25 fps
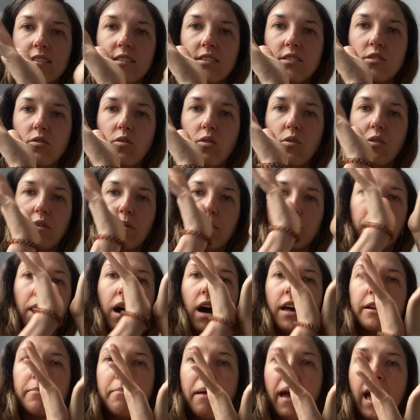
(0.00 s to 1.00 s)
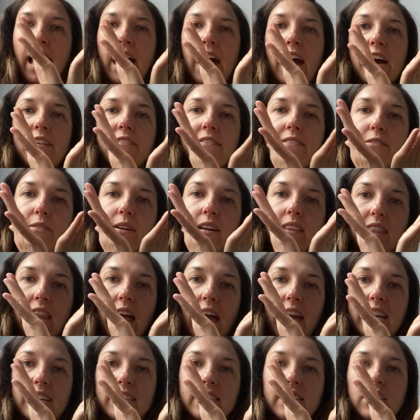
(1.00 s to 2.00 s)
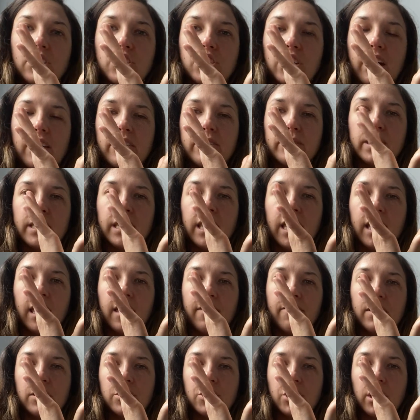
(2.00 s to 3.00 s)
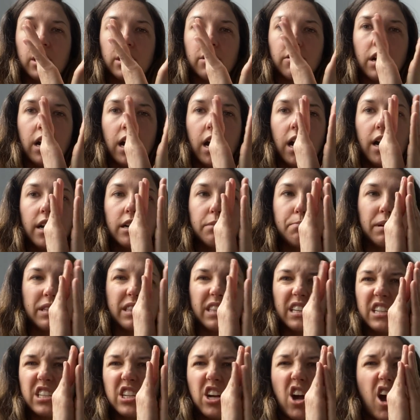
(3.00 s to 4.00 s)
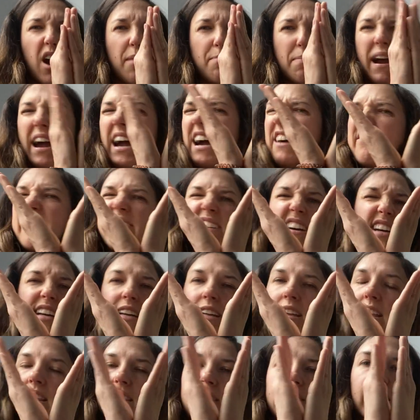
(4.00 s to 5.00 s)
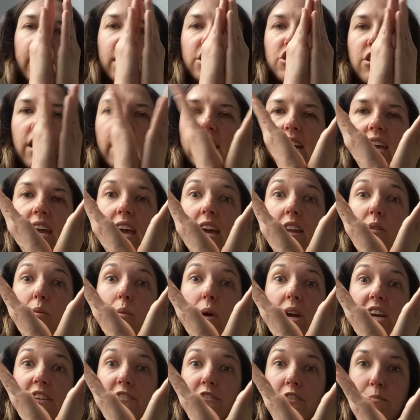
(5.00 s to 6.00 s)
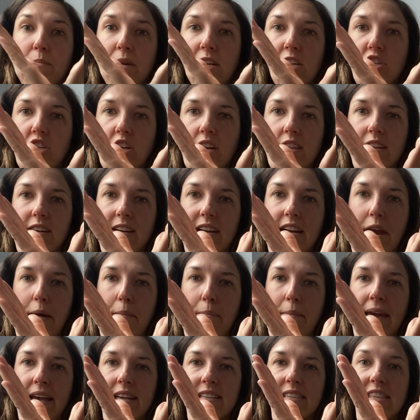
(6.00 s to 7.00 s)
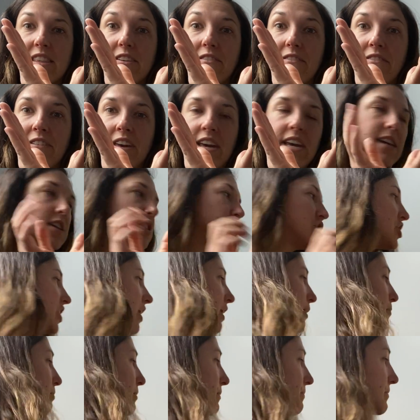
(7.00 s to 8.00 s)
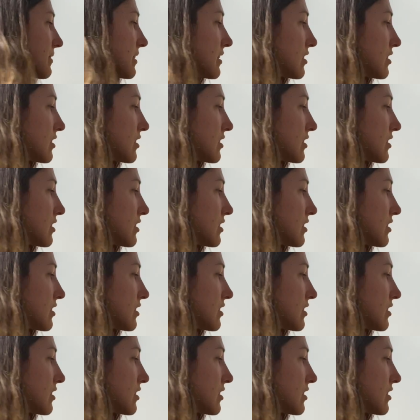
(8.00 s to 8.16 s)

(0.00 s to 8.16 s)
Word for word: So the bottom half likes each other and they give each other a hug, but the top half, they try to get away from each other and it makes the V shape.